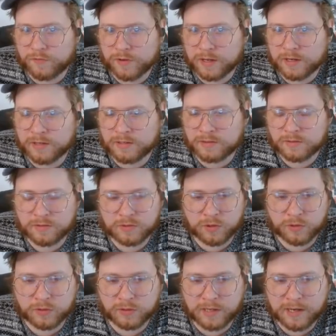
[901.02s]
if I
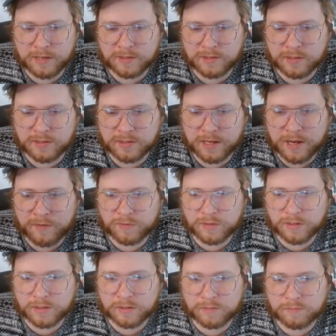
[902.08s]
draw the land since I have
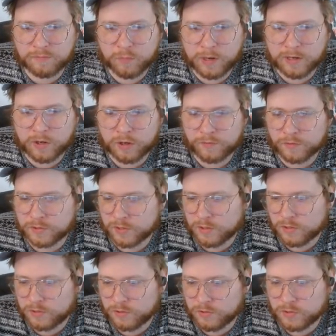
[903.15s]
the white card for
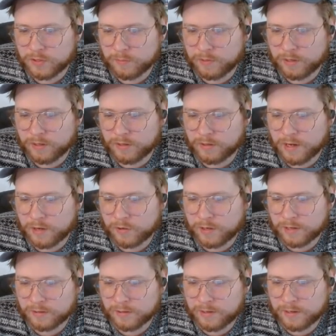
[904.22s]
Solitude, so I'm gonna not
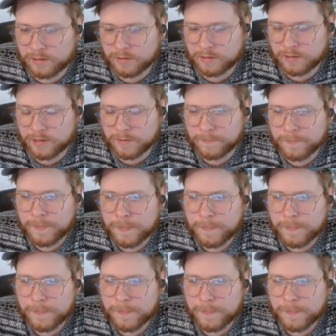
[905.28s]
crack the canyon yet.